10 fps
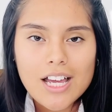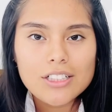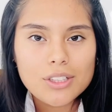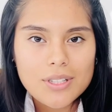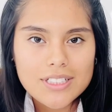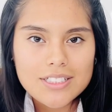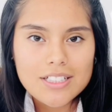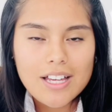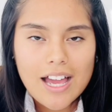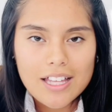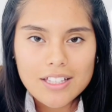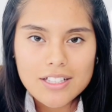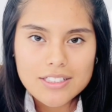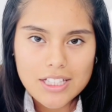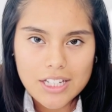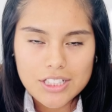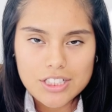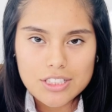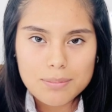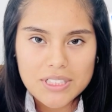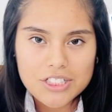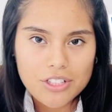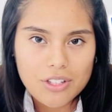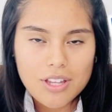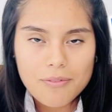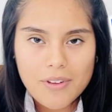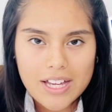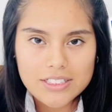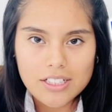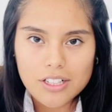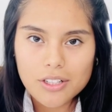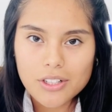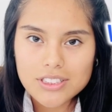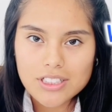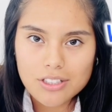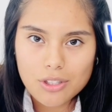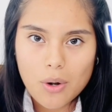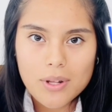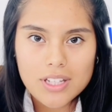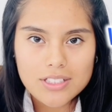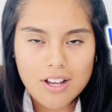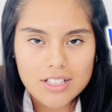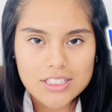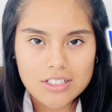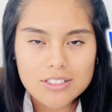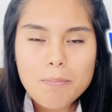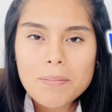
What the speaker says: So this is a highly contagious bacterial infection that occurs in the throat and the tonsils.